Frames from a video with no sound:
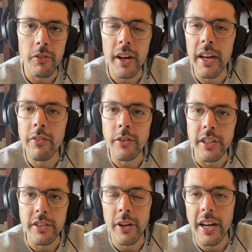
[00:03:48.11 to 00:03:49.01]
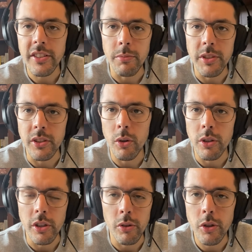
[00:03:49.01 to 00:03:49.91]
If I ever need to ask them to go
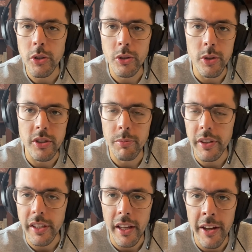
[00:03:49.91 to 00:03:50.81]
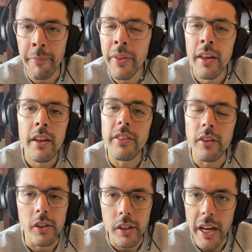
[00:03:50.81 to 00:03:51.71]
to a grocery store or something like that,
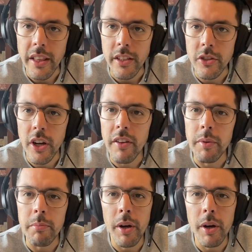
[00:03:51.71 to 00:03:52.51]
they'll gladly drive me.